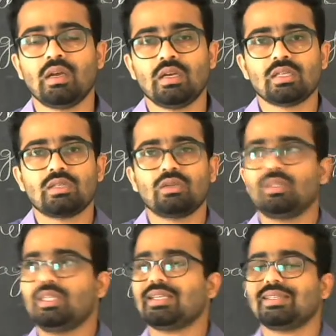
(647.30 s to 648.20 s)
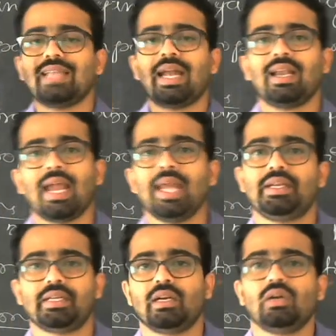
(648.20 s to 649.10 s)
so that
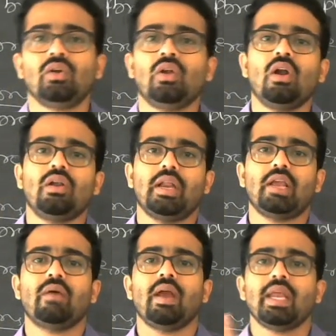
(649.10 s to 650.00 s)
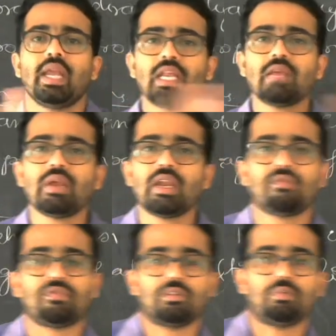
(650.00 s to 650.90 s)
light do not require any medium
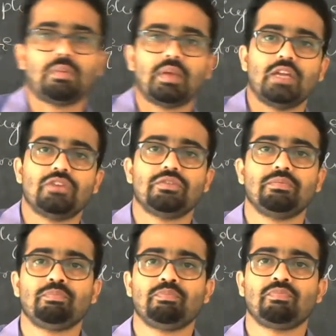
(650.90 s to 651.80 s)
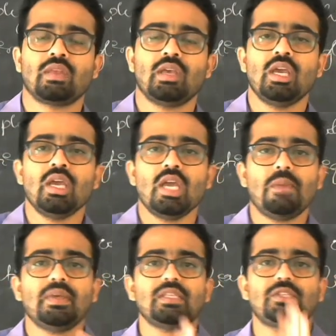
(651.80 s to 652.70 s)
for the propagation. If
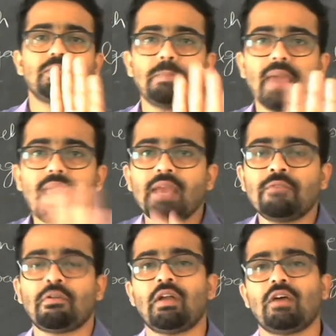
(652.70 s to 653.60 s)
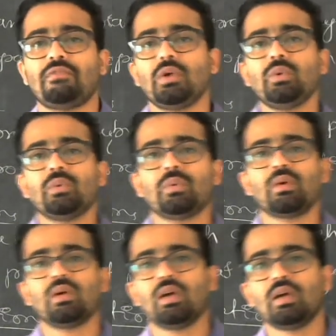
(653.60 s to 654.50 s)
I speak in front of you,
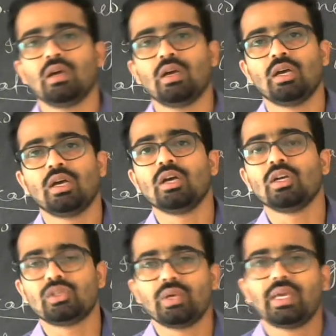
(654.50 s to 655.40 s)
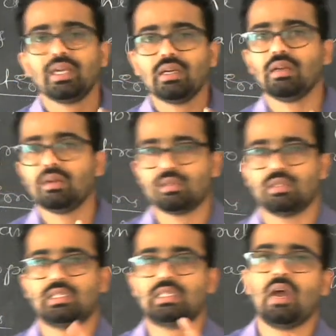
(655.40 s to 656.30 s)
to hear the
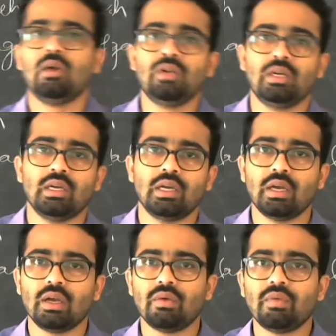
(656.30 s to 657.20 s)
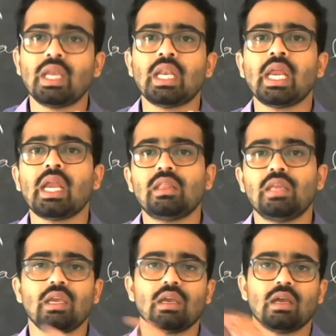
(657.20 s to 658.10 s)
sound, we need
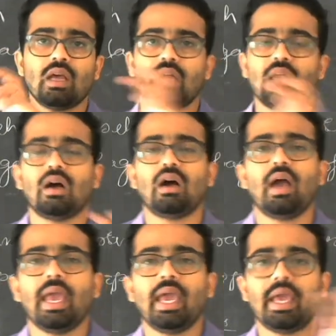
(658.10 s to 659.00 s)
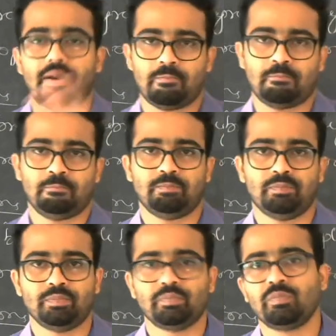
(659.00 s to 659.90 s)
the air.
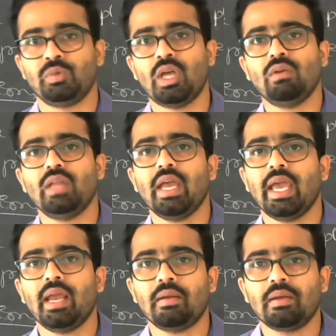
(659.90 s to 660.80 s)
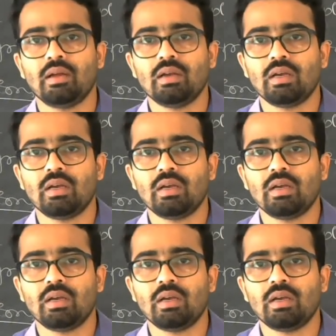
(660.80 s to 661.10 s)
Without the air,